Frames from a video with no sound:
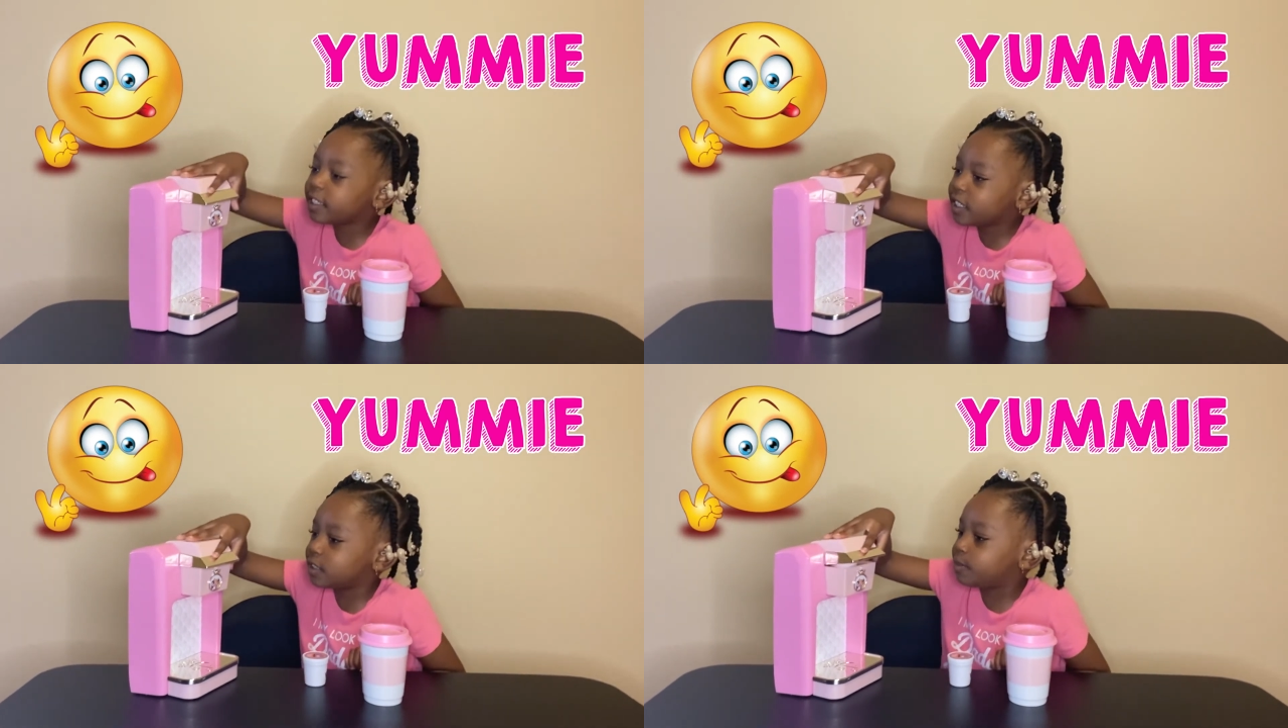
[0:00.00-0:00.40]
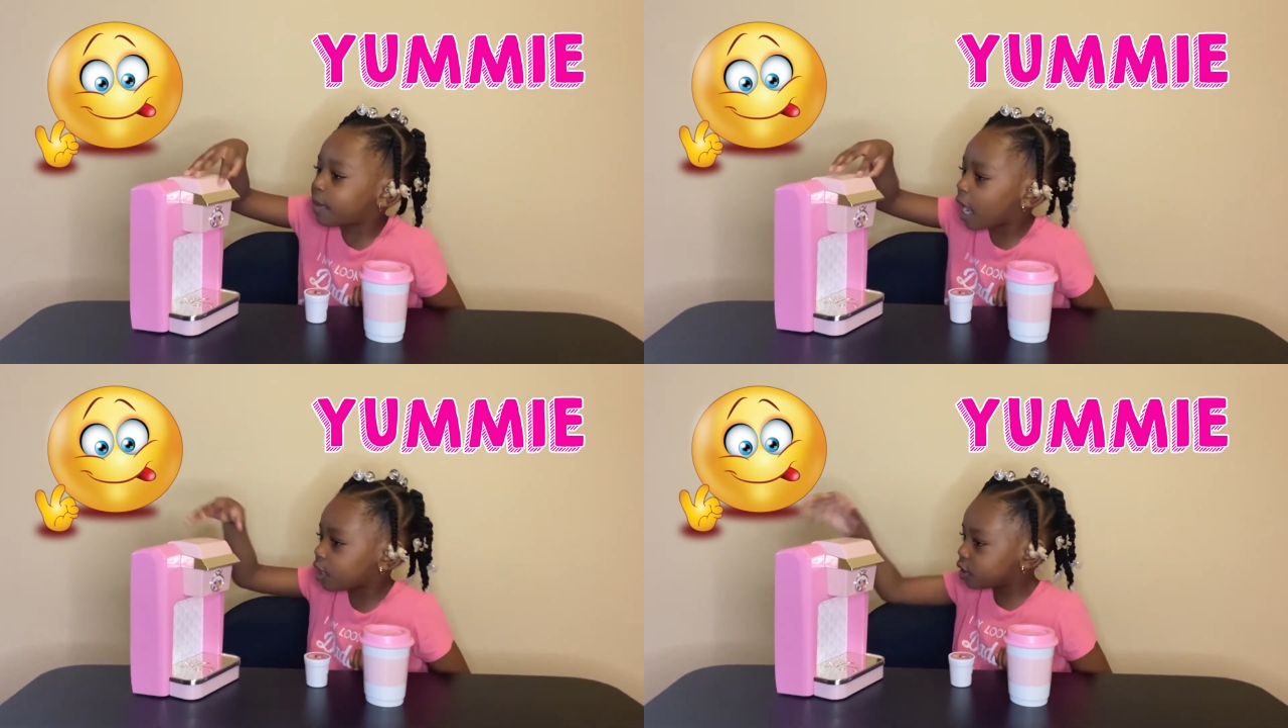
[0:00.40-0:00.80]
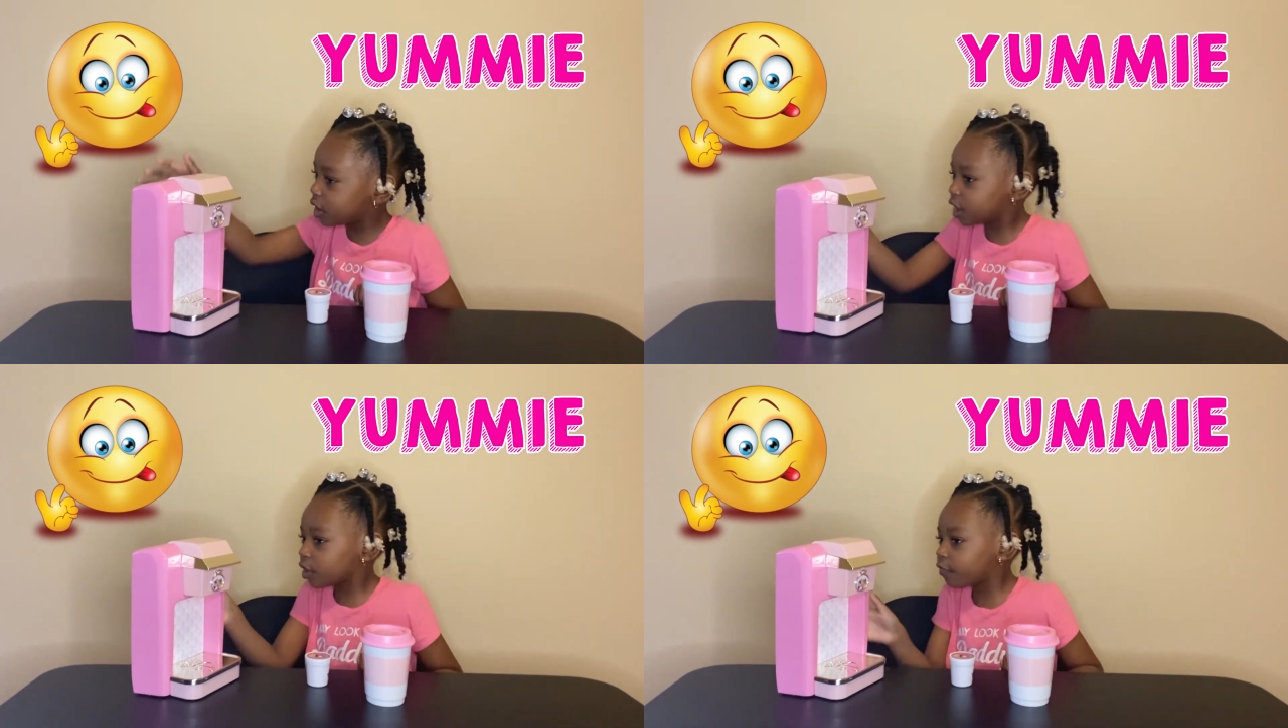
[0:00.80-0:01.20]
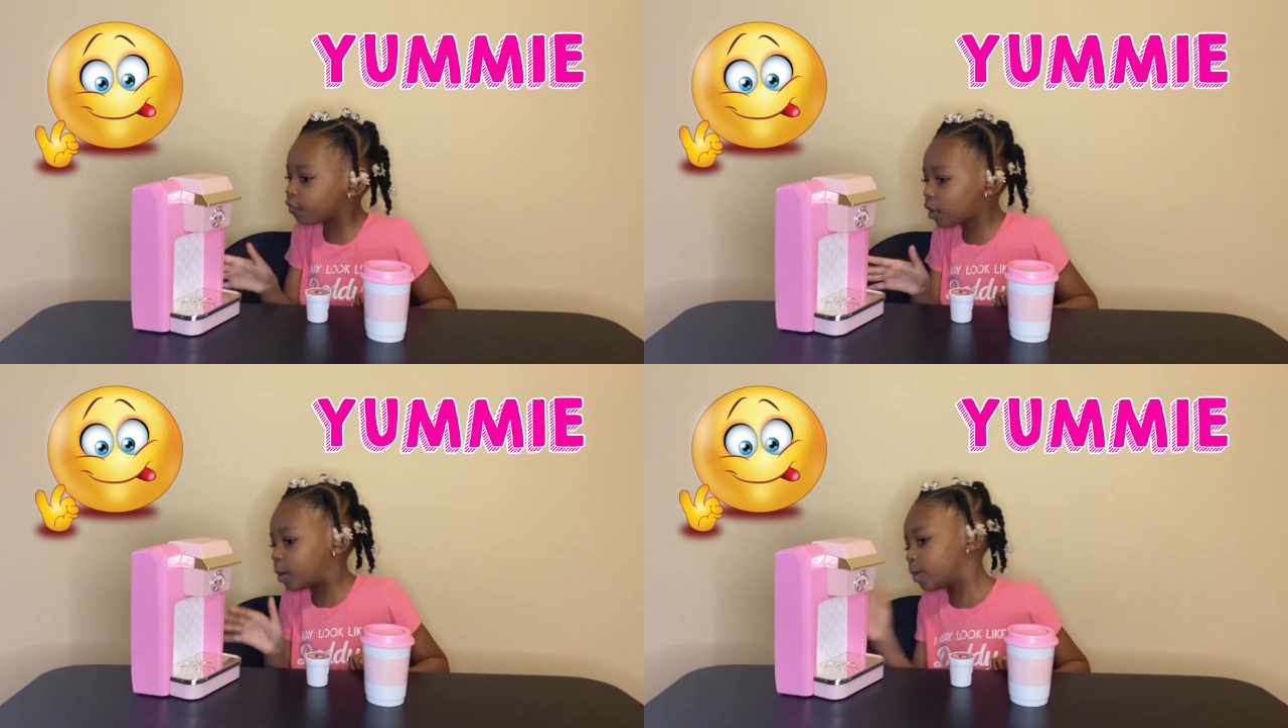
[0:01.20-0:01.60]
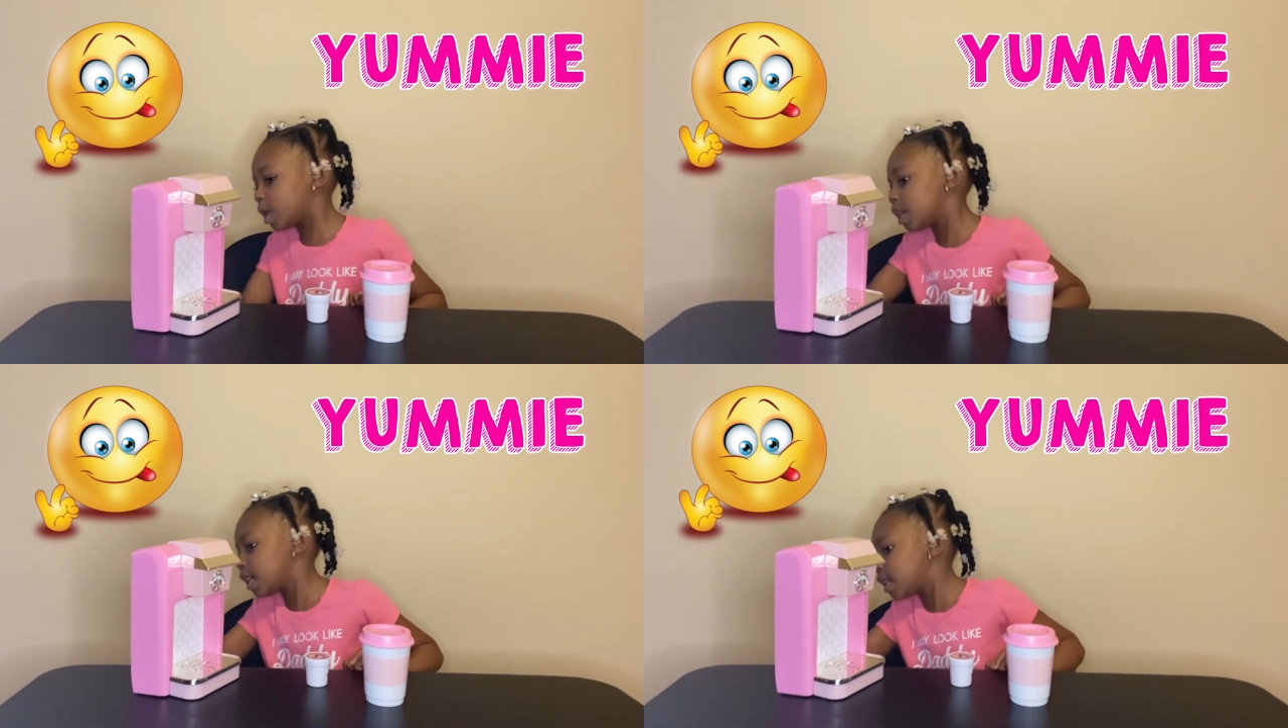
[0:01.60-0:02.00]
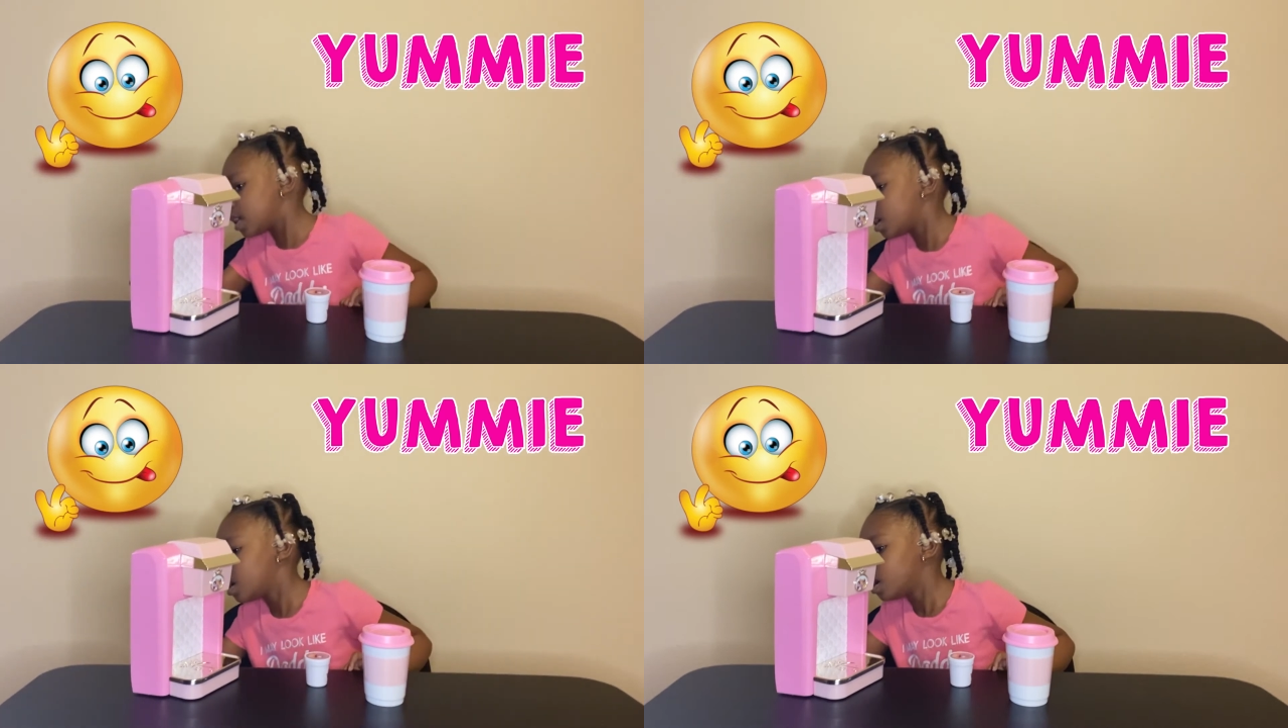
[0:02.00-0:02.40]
there's batteries in front of it,